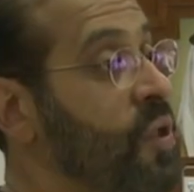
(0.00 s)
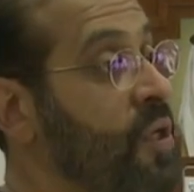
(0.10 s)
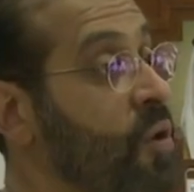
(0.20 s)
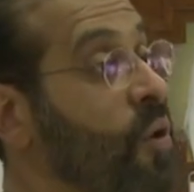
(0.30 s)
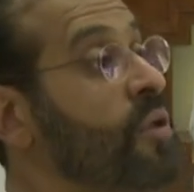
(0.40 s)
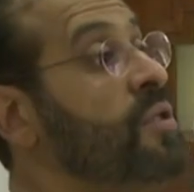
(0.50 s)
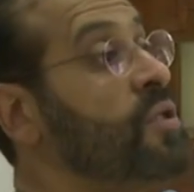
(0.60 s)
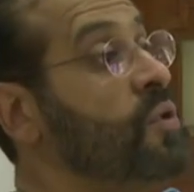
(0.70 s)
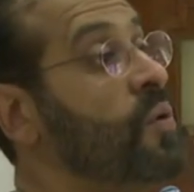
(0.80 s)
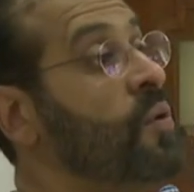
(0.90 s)
in accordance
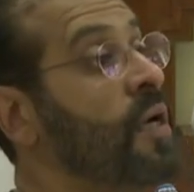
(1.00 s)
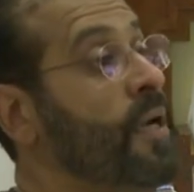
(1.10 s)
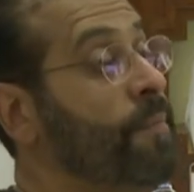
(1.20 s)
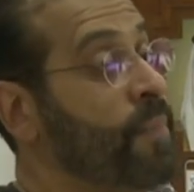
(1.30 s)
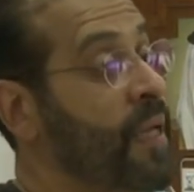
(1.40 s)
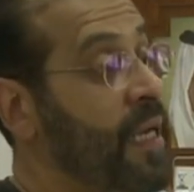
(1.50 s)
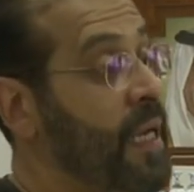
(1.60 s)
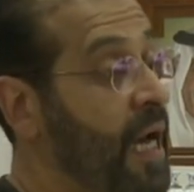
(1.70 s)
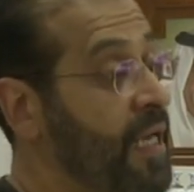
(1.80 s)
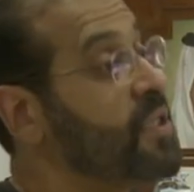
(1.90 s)
to
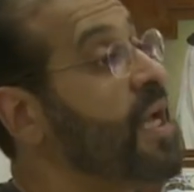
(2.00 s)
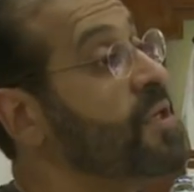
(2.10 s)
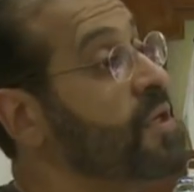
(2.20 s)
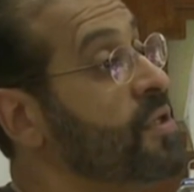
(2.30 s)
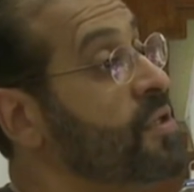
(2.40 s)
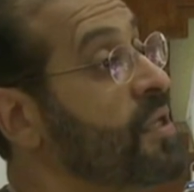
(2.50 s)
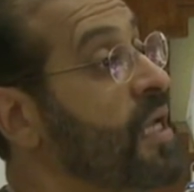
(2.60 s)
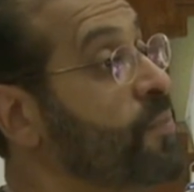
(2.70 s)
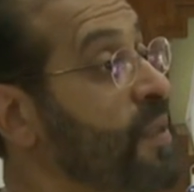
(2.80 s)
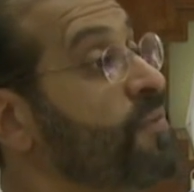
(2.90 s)
high standards and
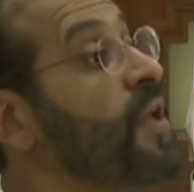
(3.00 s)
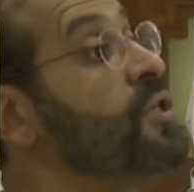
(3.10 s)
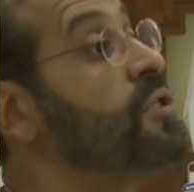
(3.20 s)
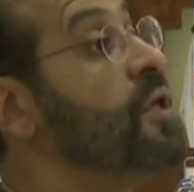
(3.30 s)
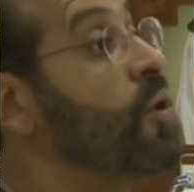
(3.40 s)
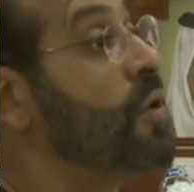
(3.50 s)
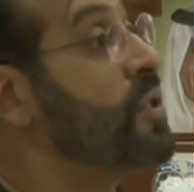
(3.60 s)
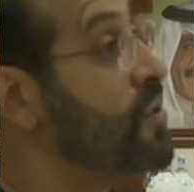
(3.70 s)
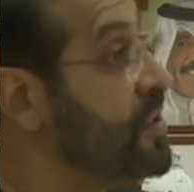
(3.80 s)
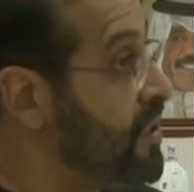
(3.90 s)
specifications according to
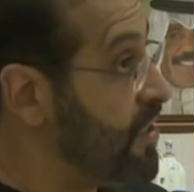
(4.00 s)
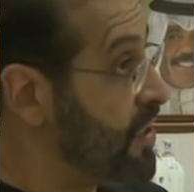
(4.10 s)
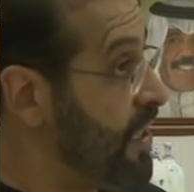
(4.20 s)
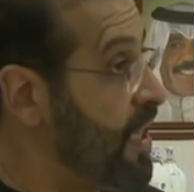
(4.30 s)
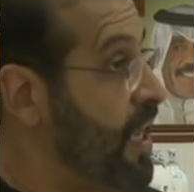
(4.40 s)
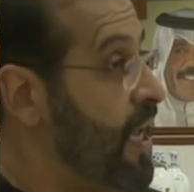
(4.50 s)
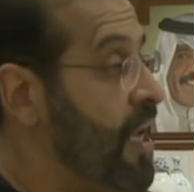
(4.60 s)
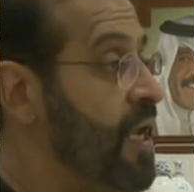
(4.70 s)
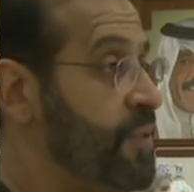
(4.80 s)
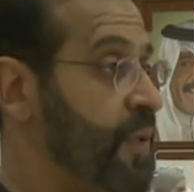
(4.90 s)
CDC
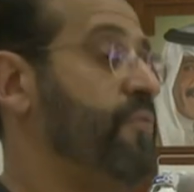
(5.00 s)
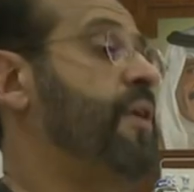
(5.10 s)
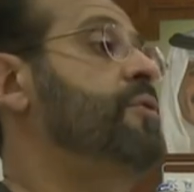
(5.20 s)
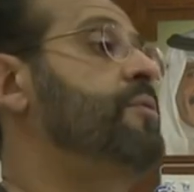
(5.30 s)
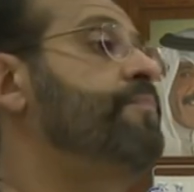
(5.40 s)
specifications.